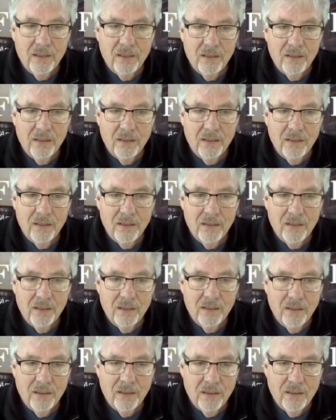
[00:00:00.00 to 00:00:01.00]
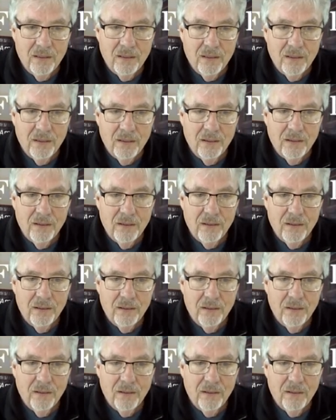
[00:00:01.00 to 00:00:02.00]

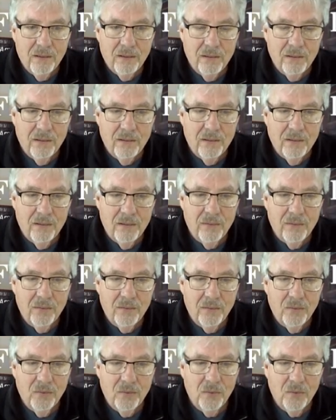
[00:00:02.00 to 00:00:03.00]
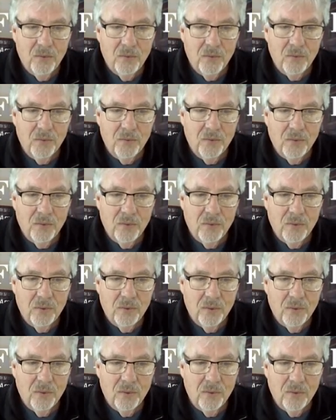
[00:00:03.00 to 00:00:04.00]

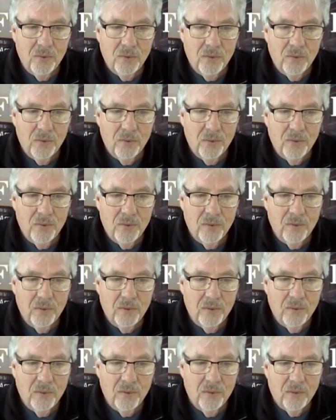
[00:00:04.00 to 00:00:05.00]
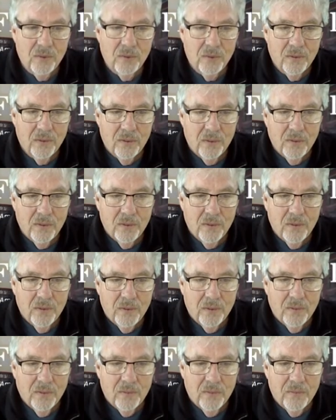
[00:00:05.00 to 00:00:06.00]

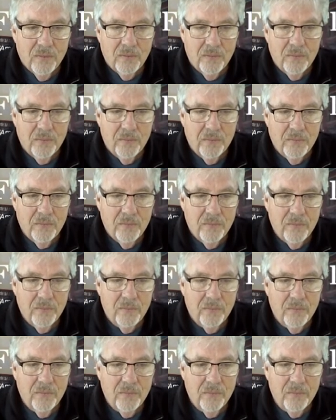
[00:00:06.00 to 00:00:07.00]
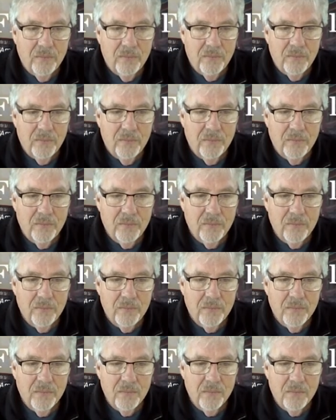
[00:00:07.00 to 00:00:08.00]
The person shown says nothing.